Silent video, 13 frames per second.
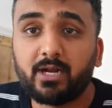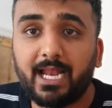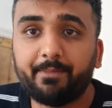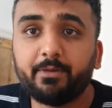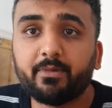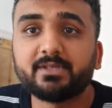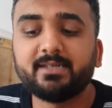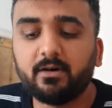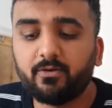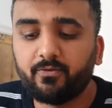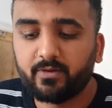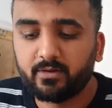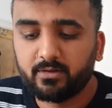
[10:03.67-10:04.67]
Clammy
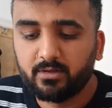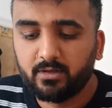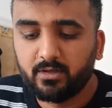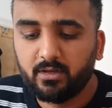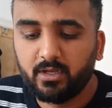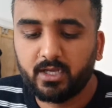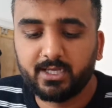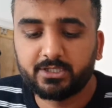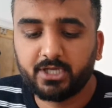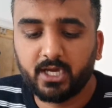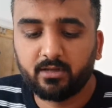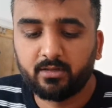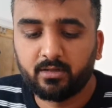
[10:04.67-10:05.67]
myself.
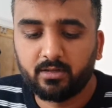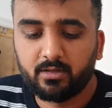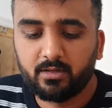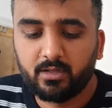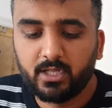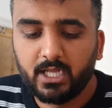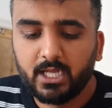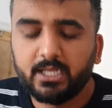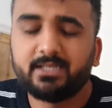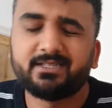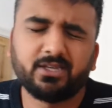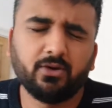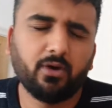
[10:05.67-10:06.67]
Hersha.
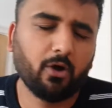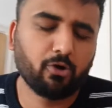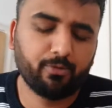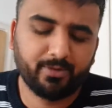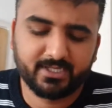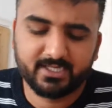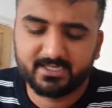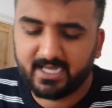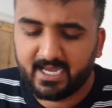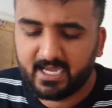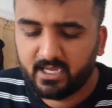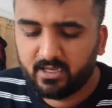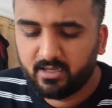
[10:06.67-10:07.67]
It's too horrible to
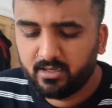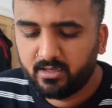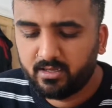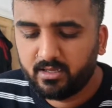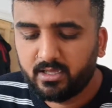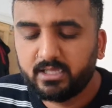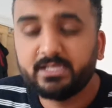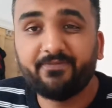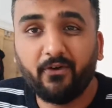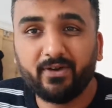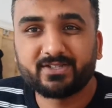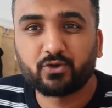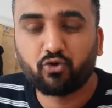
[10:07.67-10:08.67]
say. His
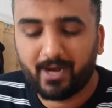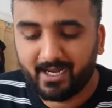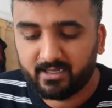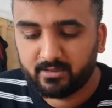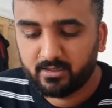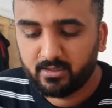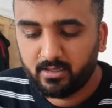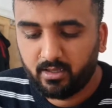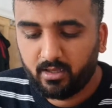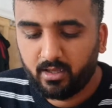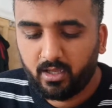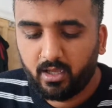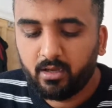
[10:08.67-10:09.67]
voice cracked.
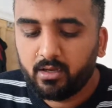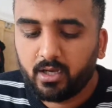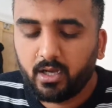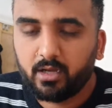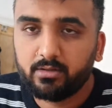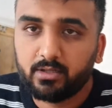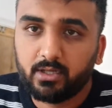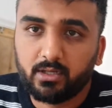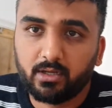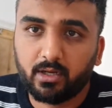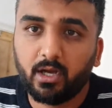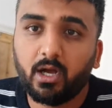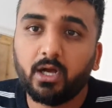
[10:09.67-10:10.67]

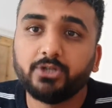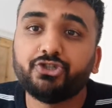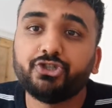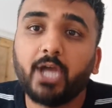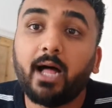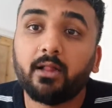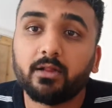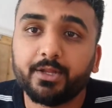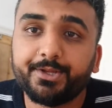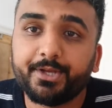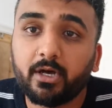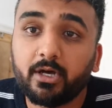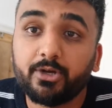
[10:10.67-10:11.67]
Her shell had
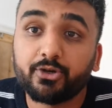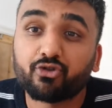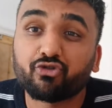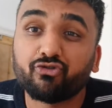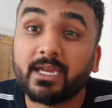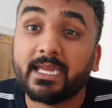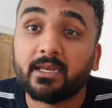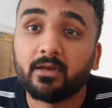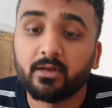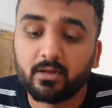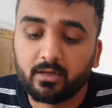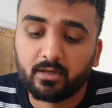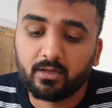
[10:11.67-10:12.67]
turned green.
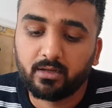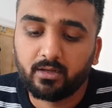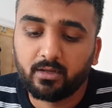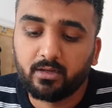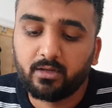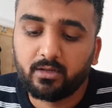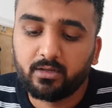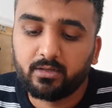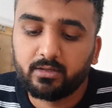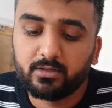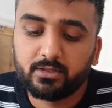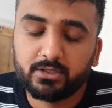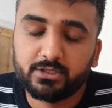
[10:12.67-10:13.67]

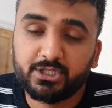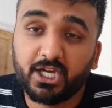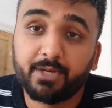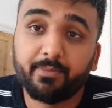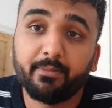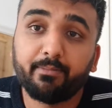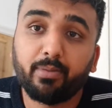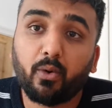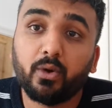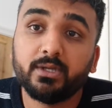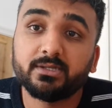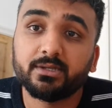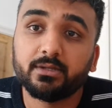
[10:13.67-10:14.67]
She had been
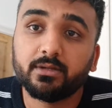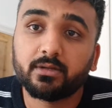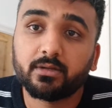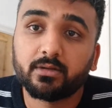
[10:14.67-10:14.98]
poisoned.